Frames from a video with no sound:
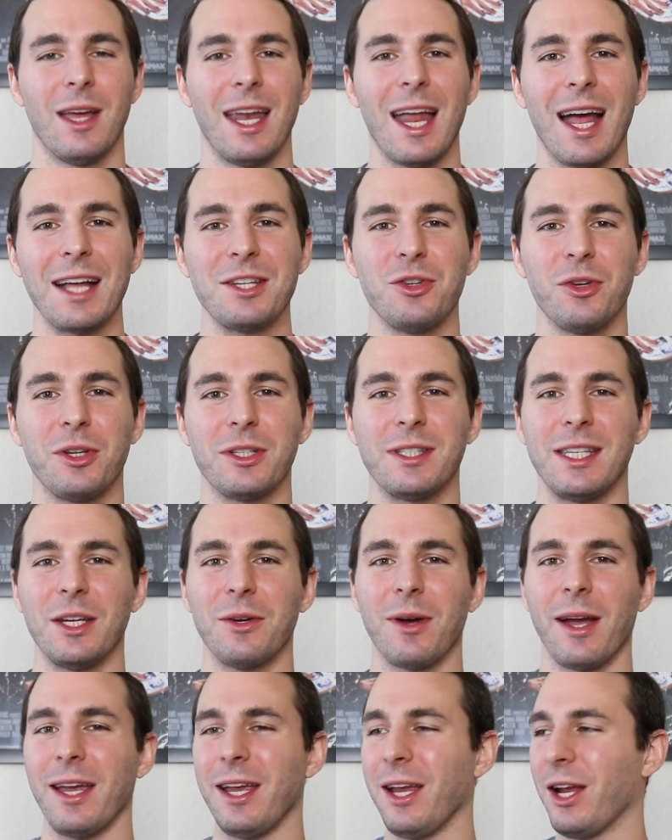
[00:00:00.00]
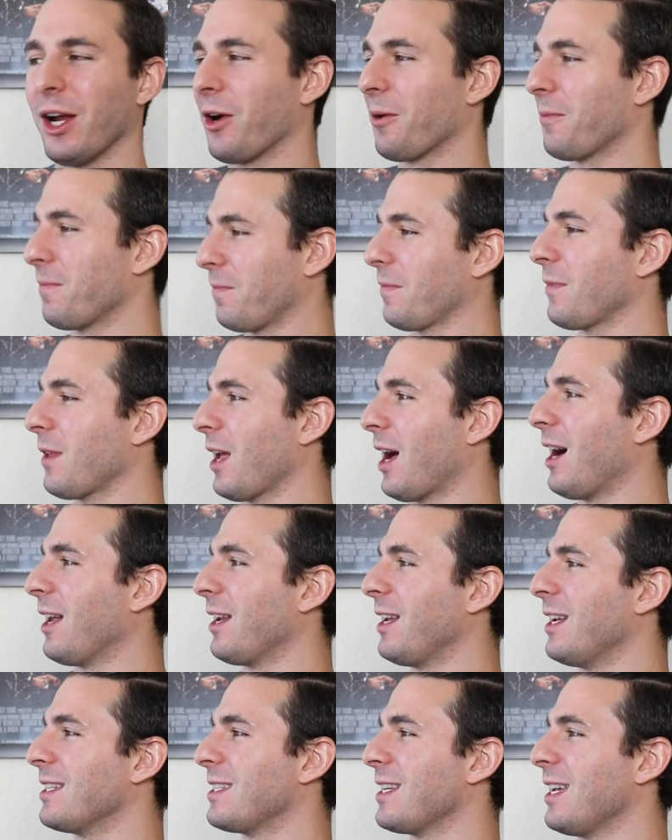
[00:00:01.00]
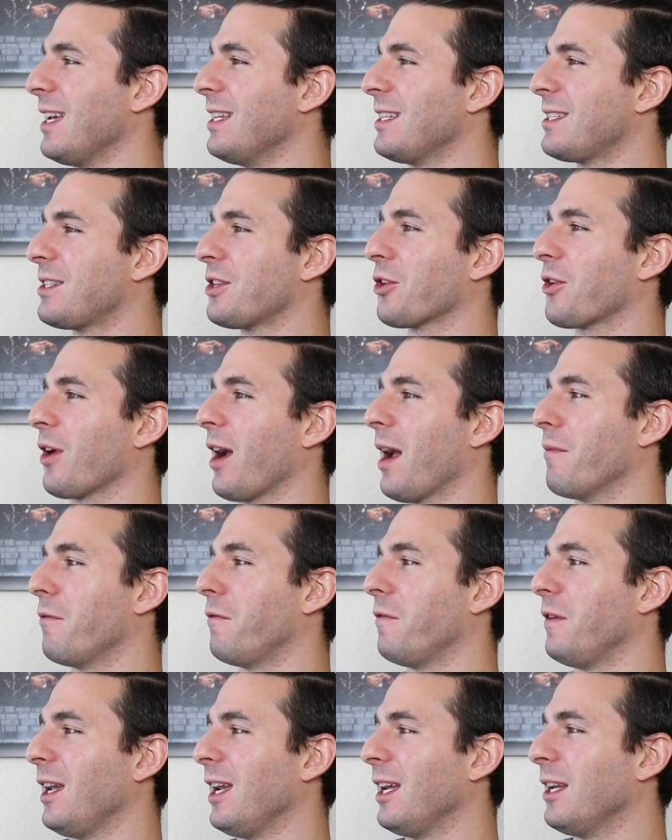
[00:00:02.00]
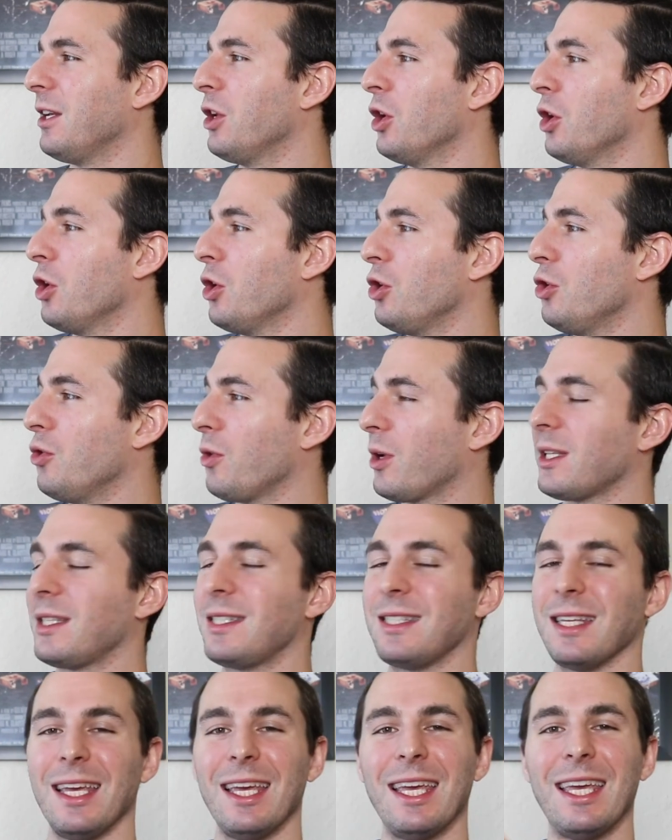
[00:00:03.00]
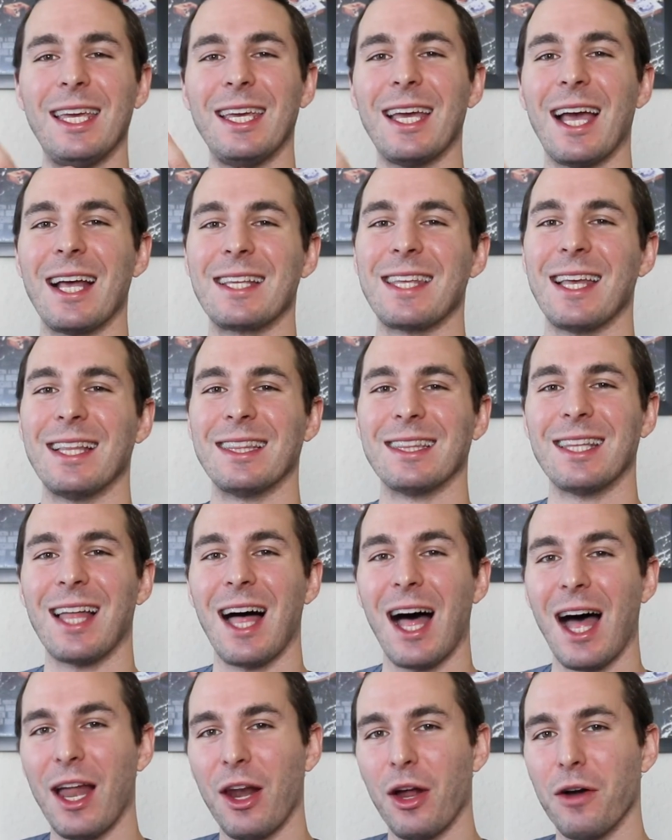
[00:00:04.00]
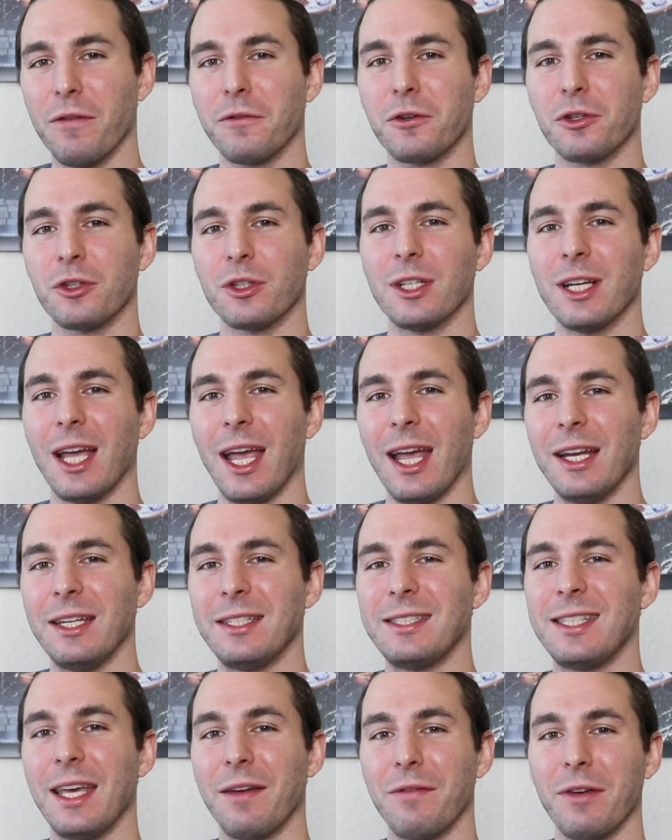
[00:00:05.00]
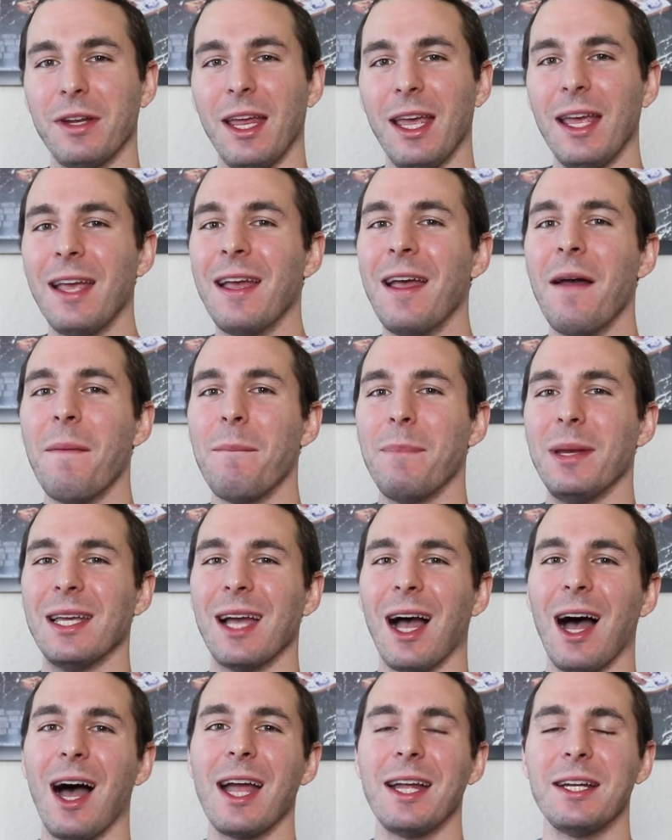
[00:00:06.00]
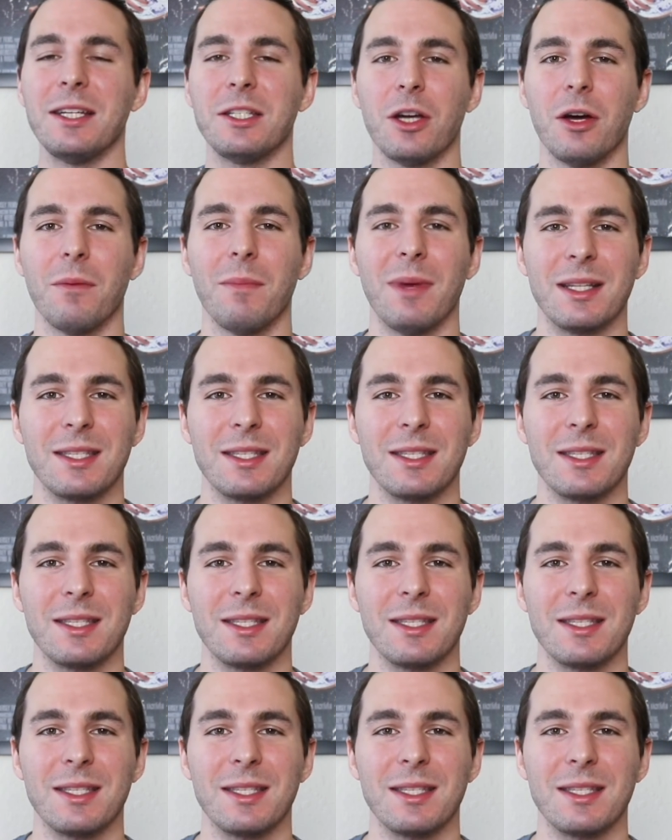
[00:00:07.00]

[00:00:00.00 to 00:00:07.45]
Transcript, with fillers: And as you can see right here on his Instagram feed, you can see he has a lot of creativity behind him.